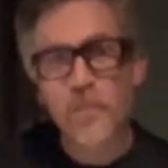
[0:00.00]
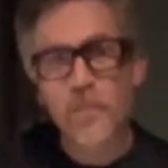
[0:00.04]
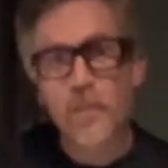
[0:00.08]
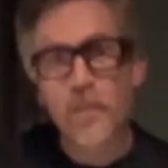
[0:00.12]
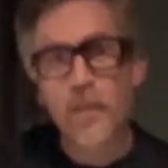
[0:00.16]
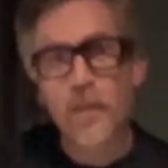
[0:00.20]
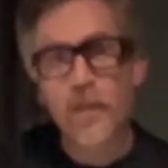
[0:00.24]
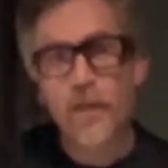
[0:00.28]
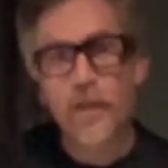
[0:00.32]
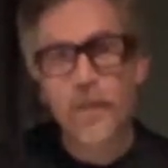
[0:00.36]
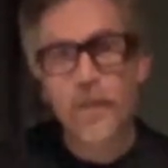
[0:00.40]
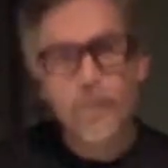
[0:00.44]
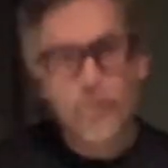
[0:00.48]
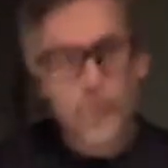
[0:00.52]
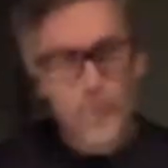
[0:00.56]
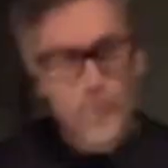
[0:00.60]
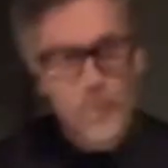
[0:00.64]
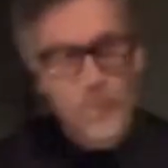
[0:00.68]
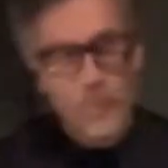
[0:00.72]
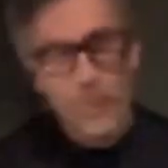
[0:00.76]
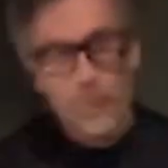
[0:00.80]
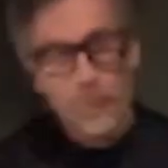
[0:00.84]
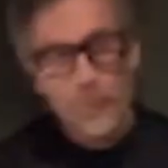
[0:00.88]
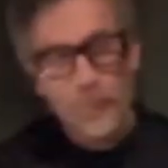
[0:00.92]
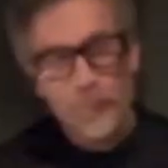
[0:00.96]
But
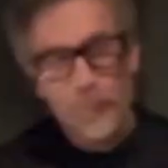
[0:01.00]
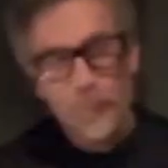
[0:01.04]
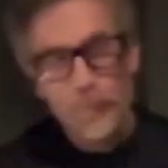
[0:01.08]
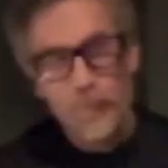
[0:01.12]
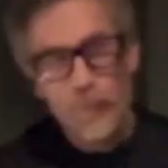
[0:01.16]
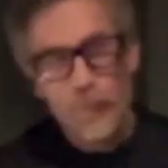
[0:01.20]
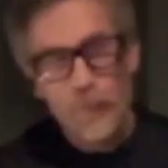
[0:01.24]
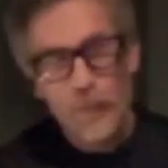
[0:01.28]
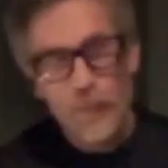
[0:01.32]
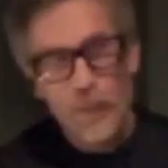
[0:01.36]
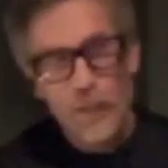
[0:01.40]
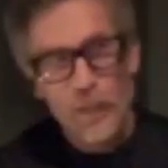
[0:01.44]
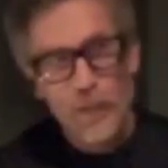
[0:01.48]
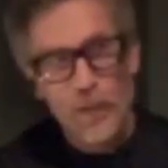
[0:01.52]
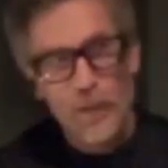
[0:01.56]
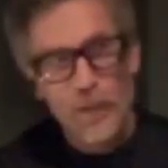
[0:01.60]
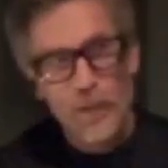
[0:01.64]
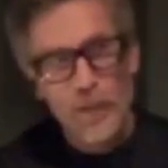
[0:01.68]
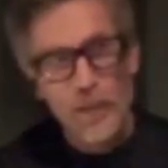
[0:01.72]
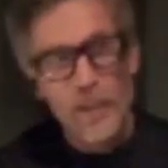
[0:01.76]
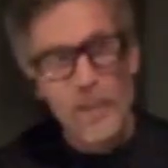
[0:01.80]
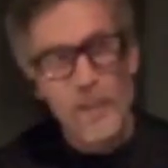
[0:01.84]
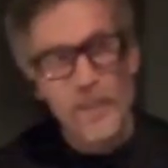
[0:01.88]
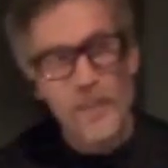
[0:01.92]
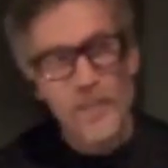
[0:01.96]
the
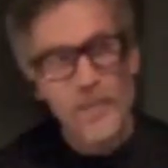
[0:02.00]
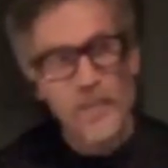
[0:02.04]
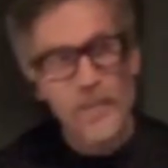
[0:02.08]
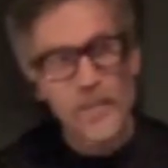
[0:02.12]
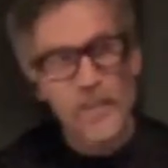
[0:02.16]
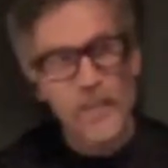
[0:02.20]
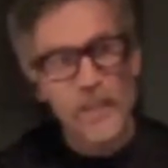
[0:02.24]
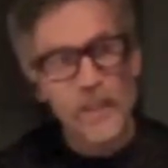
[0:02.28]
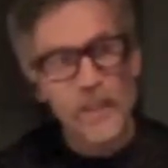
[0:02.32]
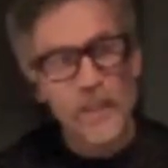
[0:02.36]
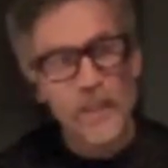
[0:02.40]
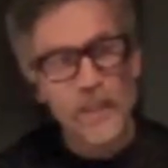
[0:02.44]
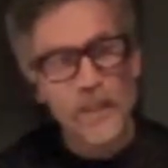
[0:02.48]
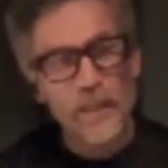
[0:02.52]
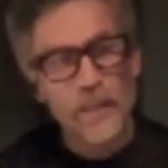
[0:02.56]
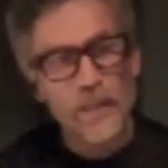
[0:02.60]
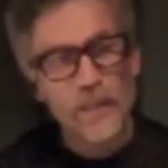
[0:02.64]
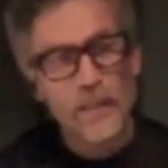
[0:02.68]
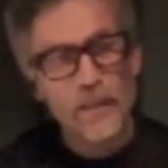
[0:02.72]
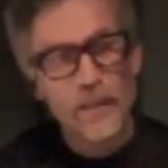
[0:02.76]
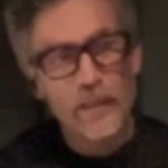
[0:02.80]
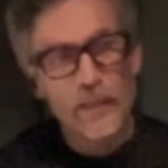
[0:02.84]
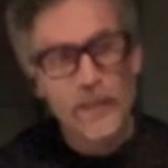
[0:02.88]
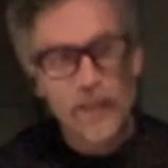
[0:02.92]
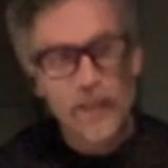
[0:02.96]
thing is that
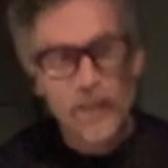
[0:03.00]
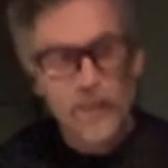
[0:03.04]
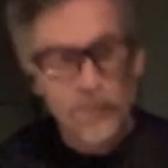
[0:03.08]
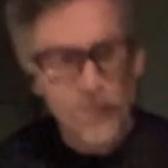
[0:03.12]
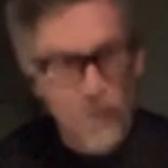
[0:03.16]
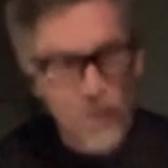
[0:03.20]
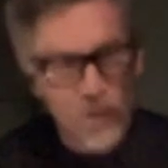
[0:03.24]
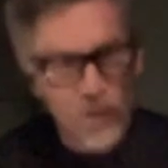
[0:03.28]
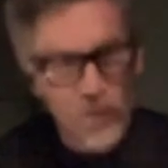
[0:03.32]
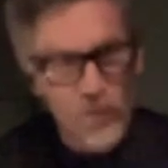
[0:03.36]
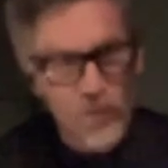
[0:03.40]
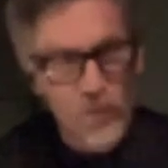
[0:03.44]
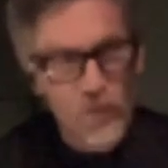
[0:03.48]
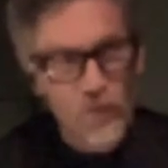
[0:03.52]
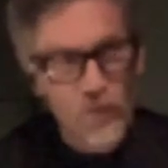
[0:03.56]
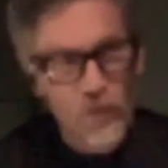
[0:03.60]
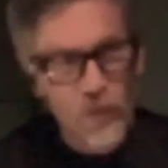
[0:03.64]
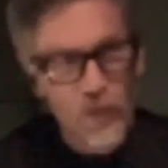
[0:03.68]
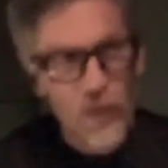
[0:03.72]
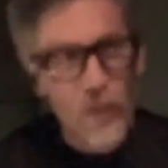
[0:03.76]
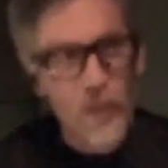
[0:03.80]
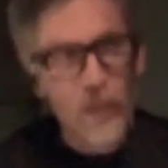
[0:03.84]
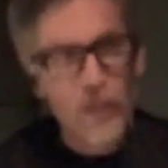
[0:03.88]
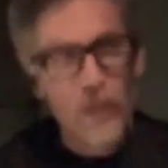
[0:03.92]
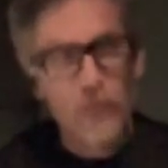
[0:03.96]
they when you
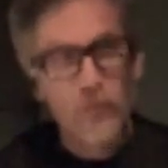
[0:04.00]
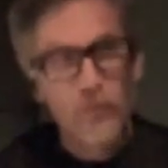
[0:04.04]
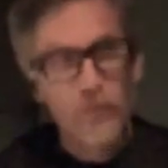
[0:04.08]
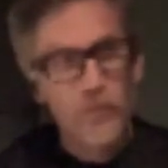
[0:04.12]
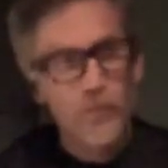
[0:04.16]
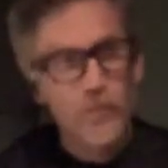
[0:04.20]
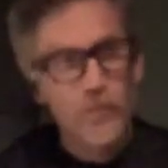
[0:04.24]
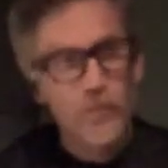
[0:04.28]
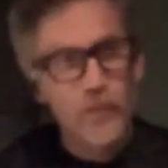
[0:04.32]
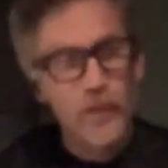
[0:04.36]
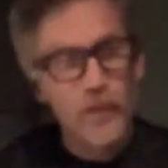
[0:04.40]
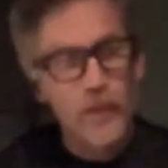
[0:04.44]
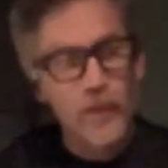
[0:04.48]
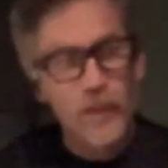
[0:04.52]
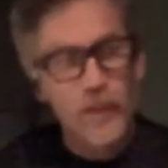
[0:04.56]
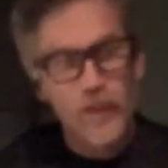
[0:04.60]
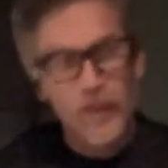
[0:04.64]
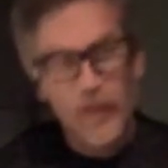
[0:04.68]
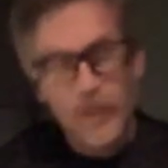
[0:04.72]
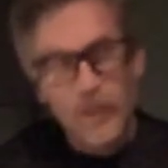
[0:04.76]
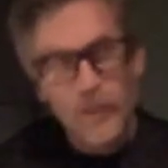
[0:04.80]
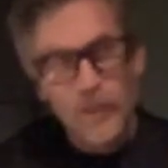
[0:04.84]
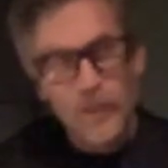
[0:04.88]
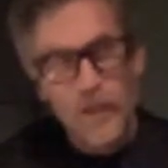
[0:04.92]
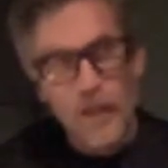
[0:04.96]
like, I
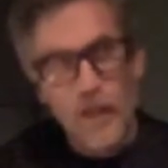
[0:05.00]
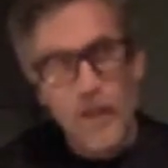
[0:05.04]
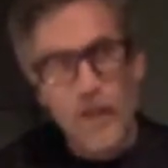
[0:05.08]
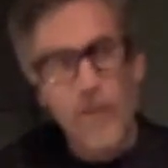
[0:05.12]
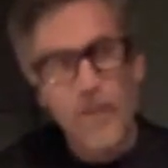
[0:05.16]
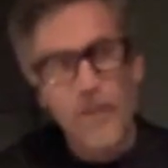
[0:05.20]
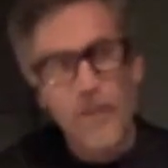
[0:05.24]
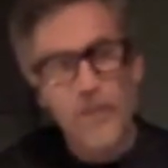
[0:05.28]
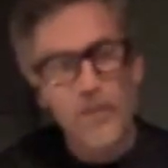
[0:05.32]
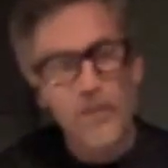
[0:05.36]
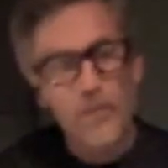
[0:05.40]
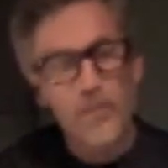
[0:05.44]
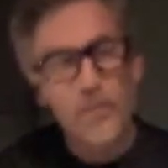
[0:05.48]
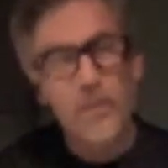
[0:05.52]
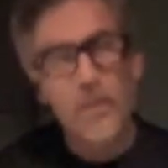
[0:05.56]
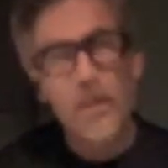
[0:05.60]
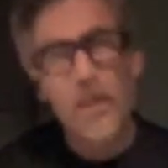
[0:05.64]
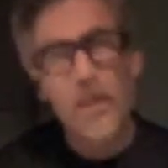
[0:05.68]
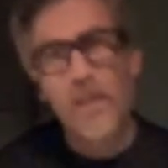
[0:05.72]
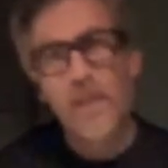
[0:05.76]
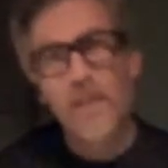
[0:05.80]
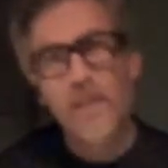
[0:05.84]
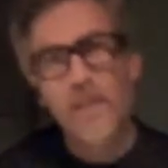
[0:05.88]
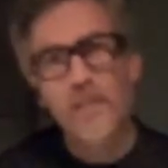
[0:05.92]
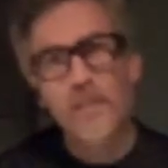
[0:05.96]
think a lot of things would be a
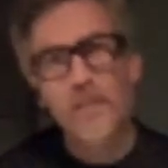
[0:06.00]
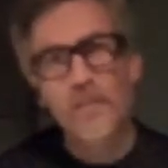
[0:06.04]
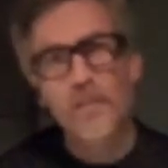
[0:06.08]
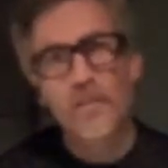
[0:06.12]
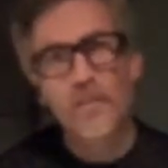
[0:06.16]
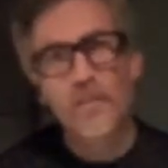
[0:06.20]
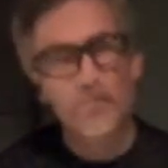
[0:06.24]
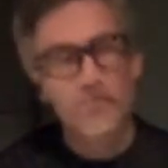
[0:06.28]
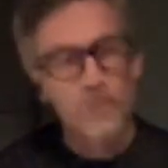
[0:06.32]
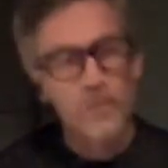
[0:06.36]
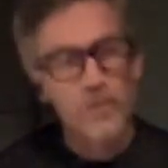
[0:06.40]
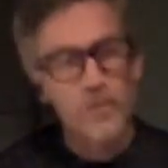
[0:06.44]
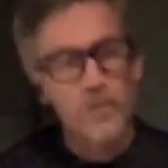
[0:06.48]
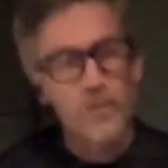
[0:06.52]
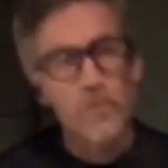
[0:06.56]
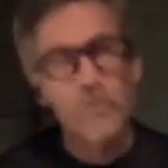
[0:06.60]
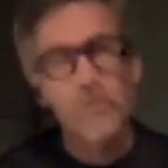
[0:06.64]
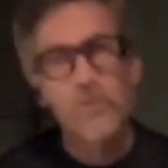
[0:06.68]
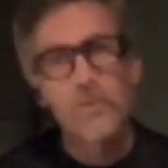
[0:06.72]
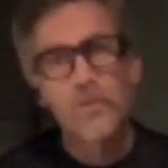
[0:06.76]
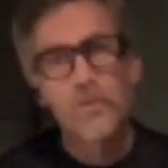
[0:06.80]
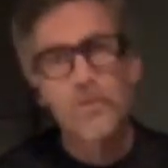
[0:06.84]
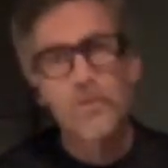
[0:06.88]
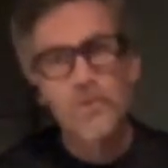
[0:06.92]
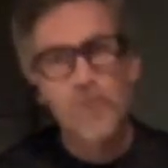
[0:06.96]
lot easier if you
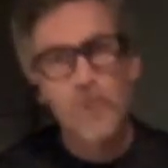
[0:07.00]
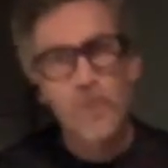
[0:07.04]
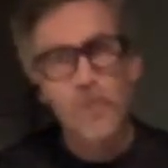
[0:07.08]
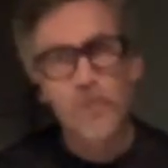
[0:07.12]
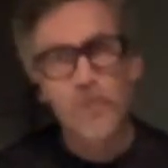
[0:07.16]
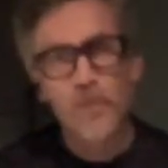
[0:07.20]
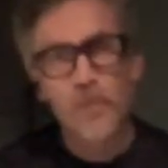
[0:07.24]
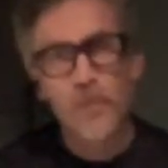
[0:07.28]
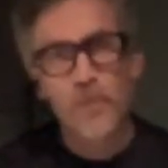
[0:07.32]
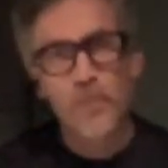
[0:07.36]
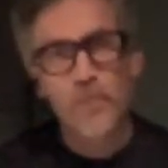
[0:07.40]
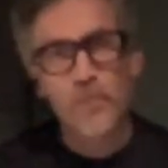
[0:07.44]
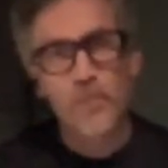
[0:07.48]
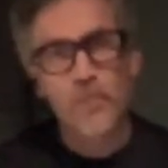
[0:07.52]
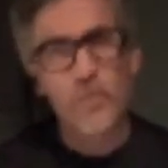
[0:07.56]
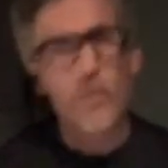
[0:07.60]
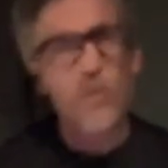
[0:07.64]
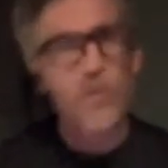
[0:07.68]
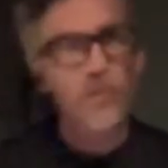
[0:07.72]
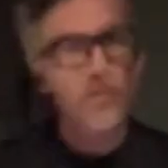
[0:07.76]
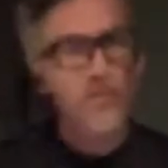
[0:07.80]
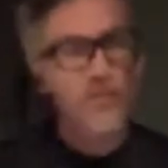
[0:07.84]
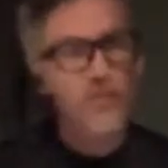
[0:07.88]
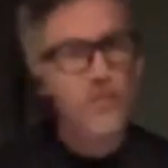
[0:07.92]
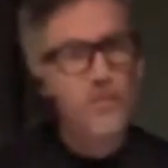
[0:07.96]
tuned your drums up to
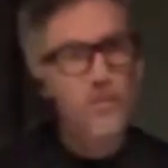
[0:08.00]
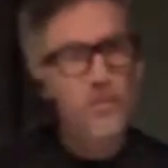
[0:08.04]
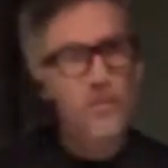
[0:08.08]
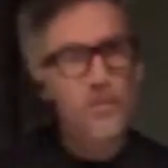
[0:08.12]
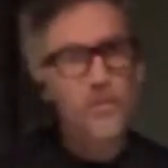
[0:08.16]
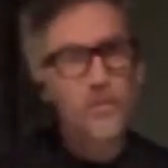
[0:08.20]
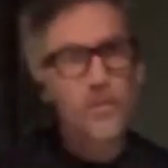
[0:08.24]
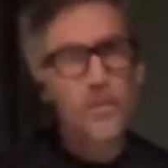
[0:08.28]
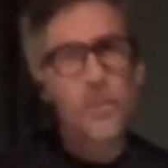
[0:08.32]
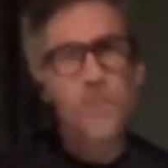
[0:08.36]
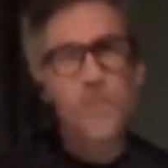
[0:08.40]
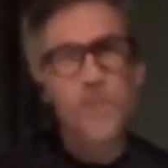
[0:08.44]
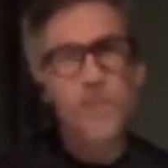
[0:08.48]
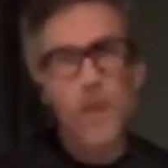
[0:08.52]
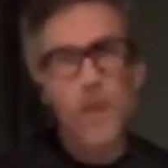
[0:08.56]
where your drums